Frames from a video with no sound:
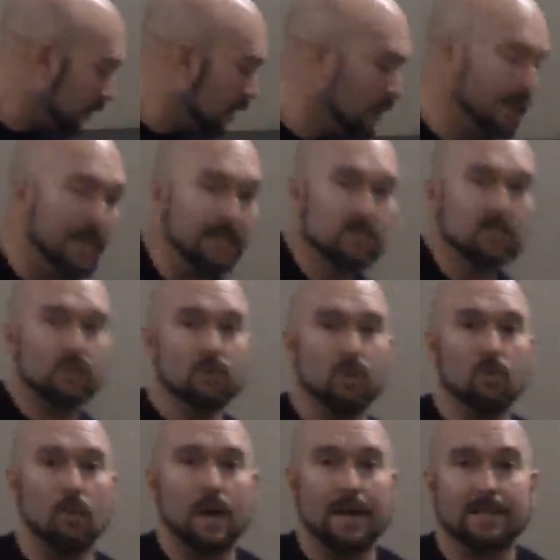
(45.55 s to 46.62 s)
Let's do
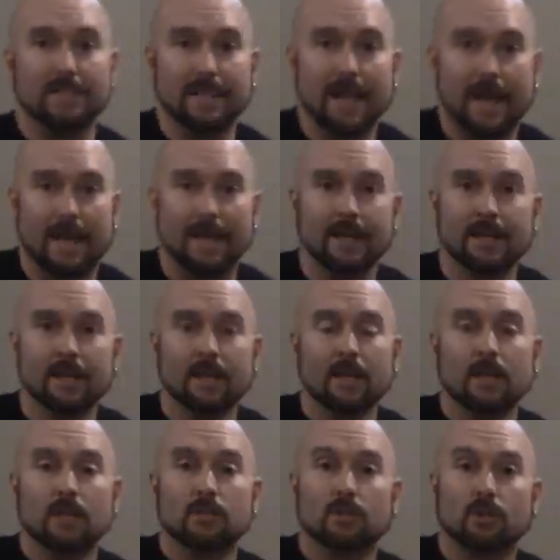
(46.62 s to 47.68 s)
a way today
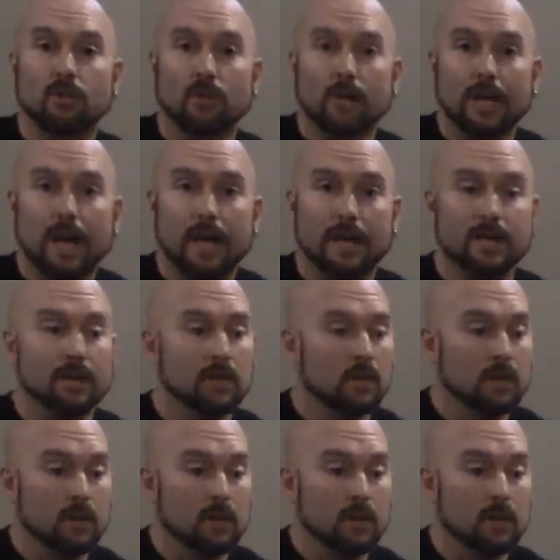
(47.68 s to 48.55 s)
to create